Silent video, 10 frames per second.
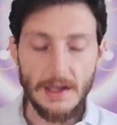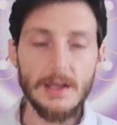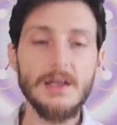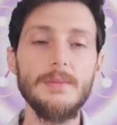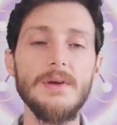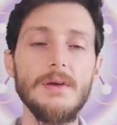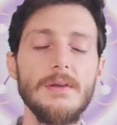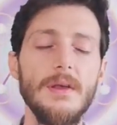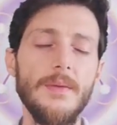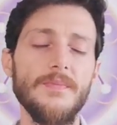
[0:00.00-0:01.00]
a little
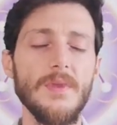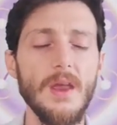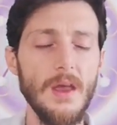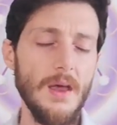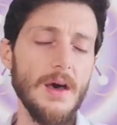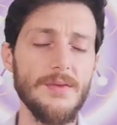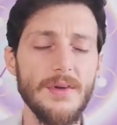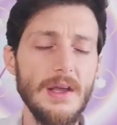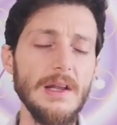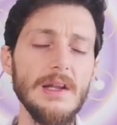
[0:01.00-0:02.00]
bit, and
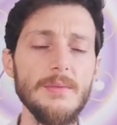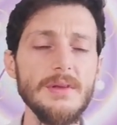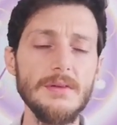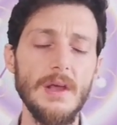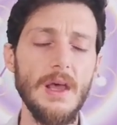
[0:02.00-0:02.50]
wriggle a little bit.